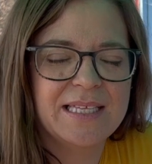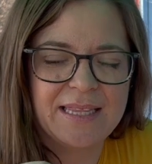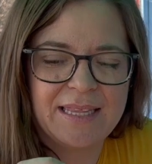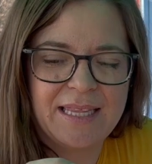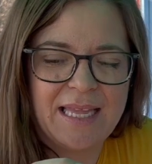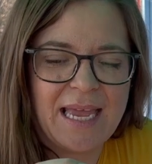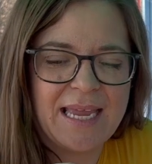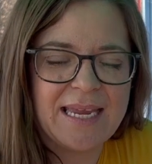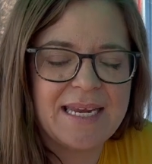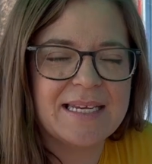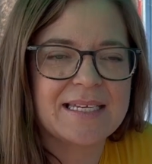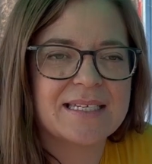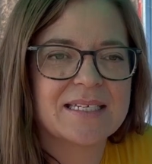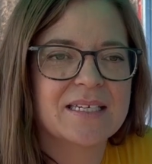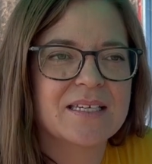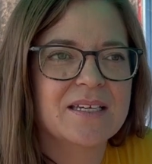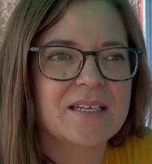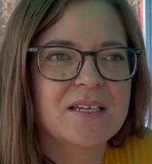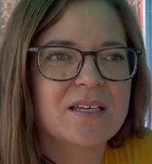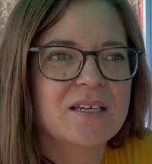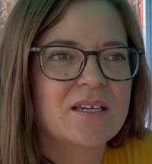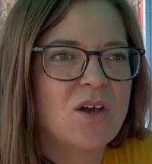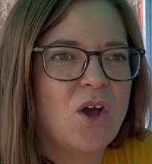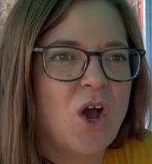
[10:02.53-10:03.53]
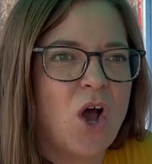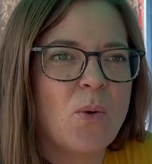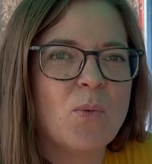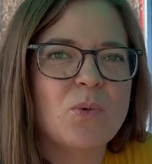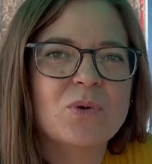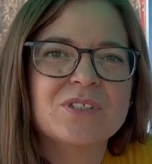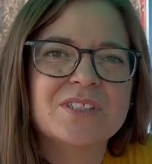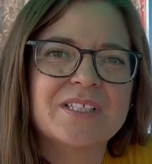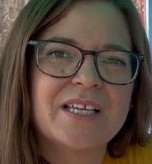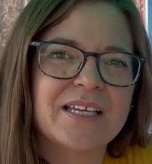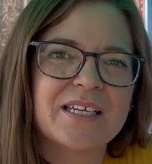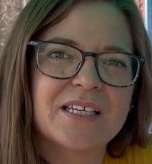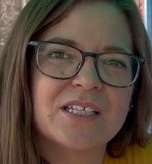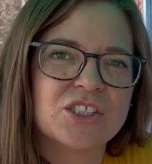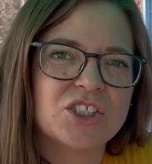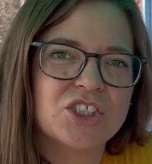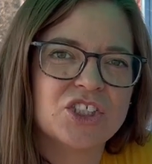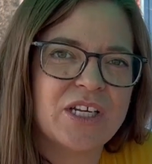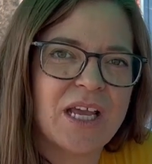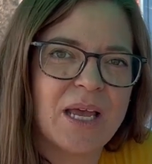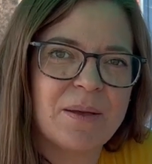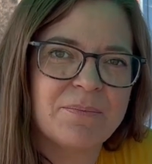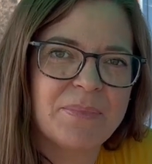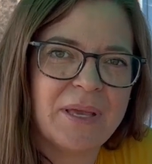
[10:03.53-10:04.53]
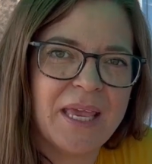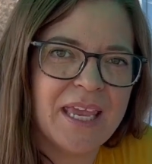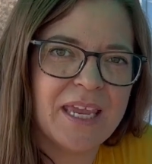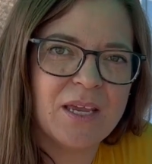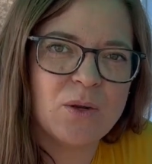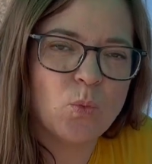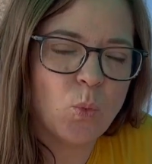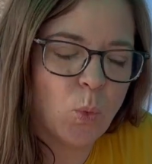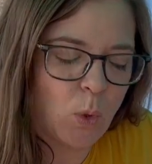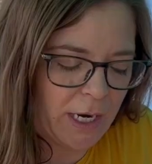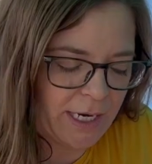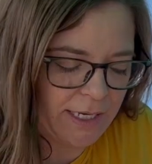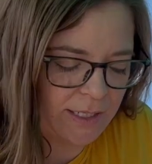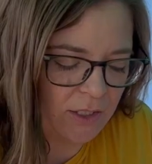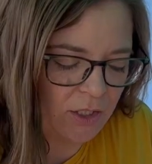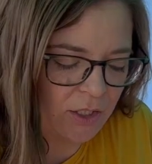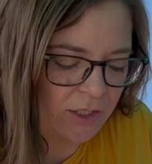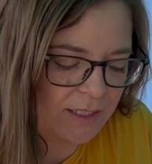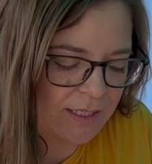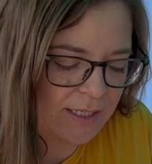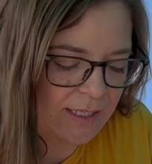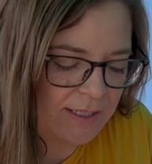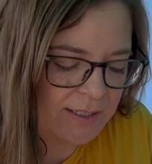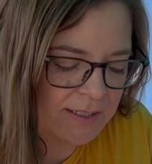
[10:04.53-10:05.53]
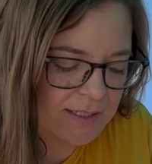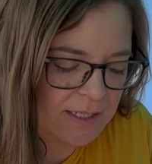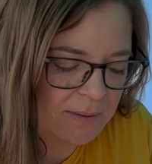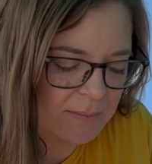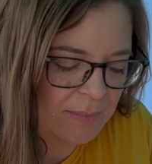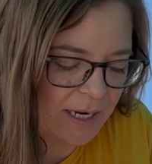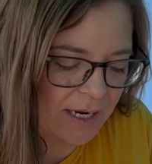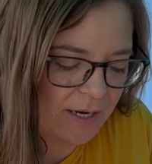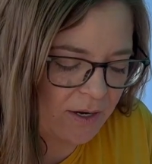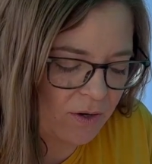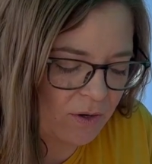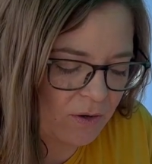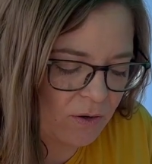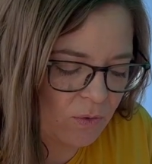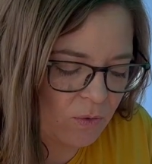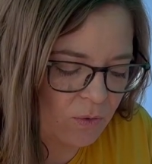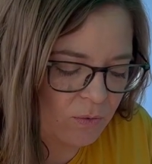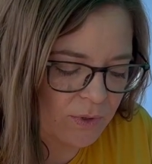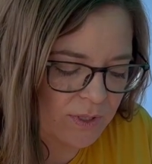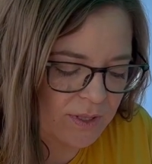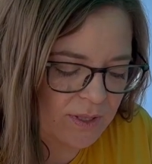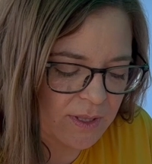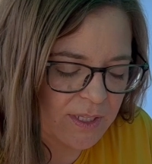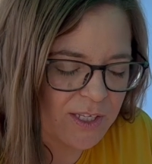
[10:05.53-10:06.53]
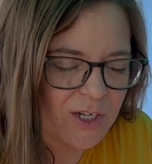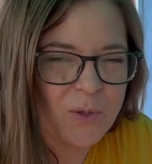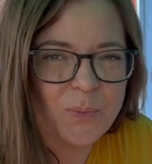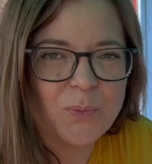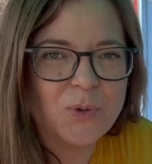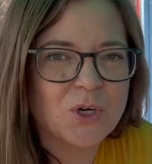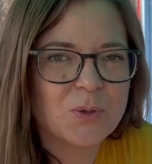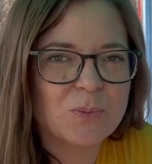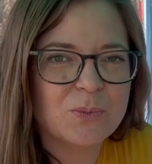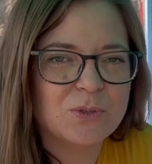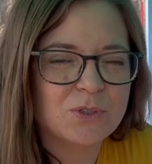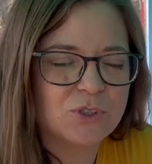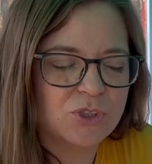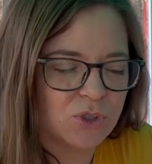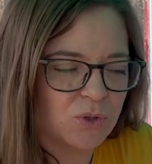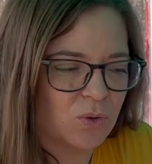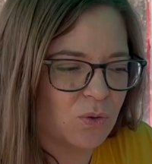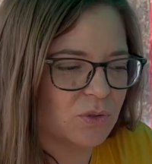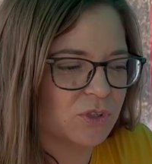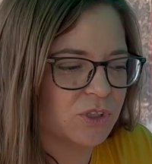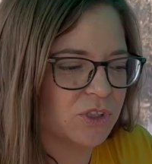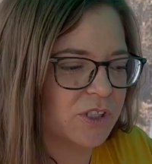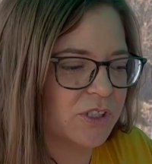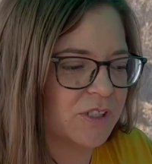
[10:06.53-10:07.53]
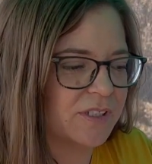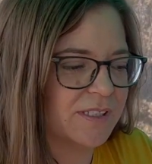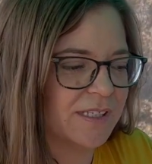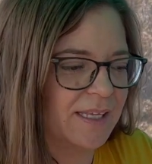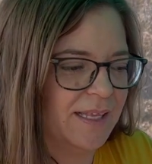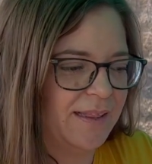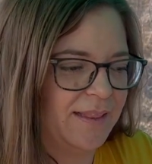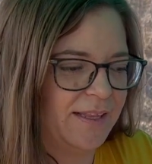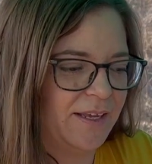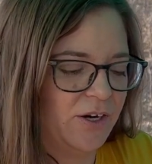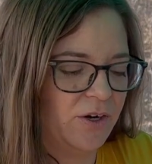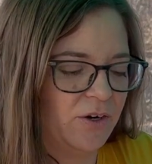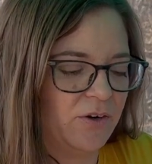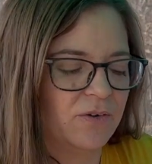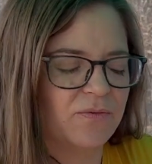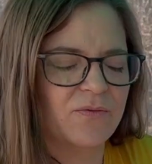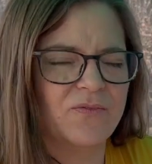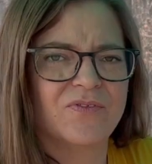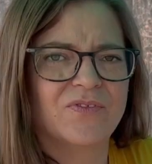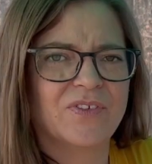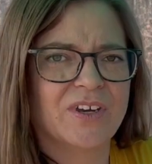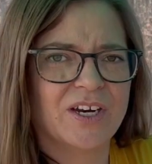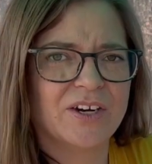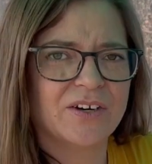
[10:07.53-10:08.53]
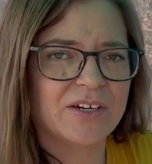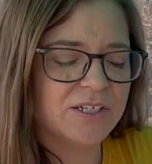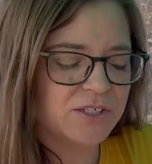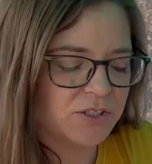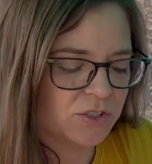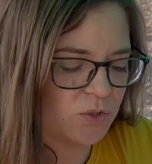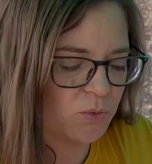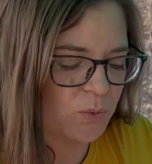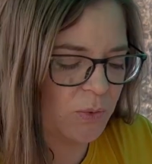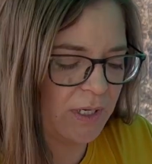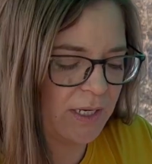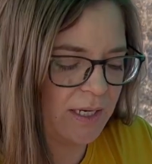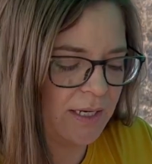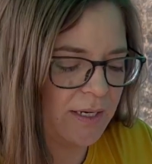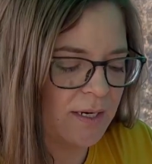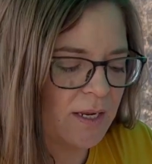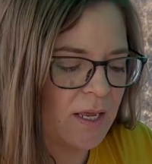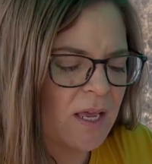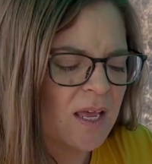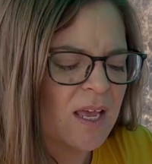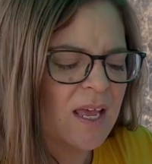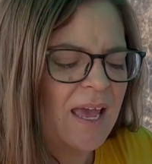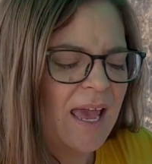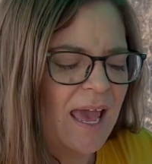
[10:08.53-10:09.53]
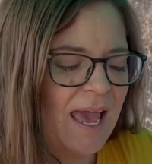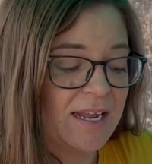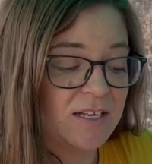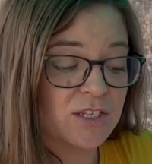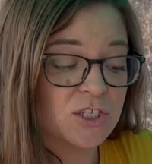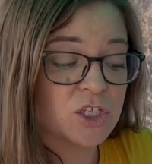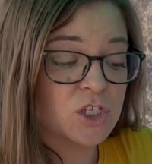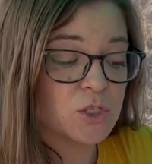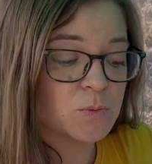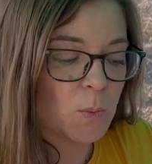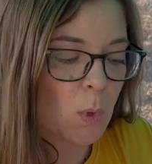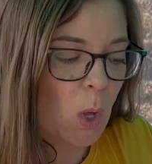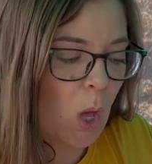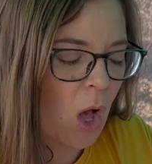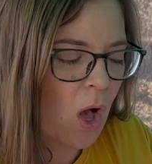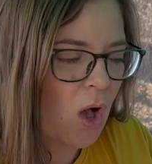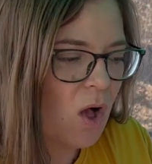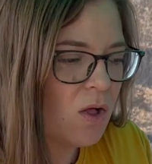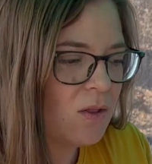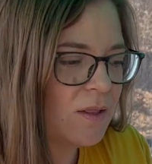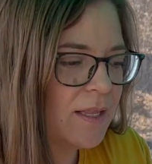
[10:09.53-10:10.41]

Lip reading: light, almost like a champagne white looking tomato with little purple shoulders, and they're very sweet and small.